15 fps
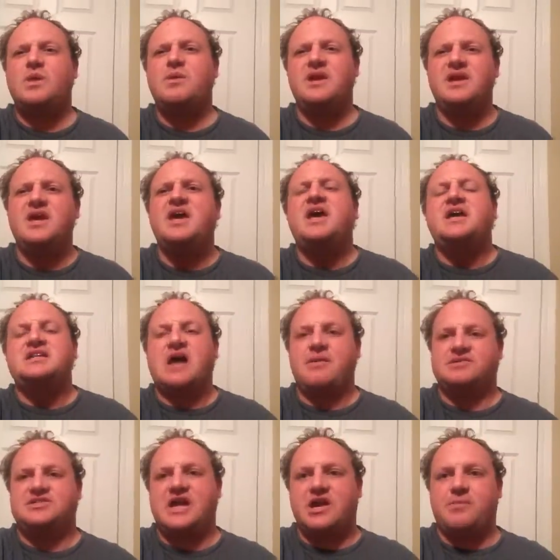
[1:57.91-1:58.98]
But
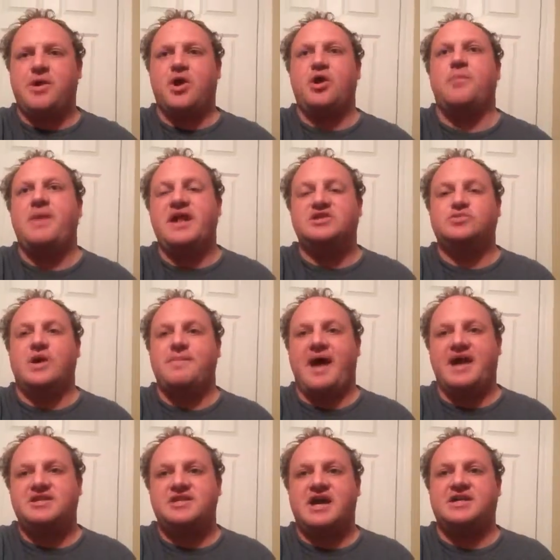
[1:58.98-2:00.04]
Thomas Sakamoto made his way
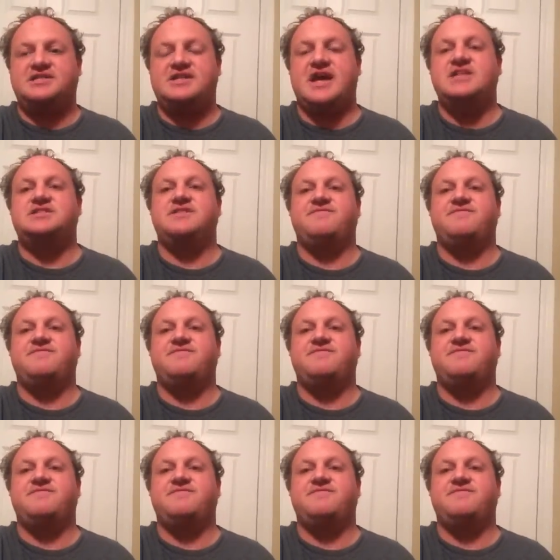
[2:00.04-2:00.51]
back to the United States,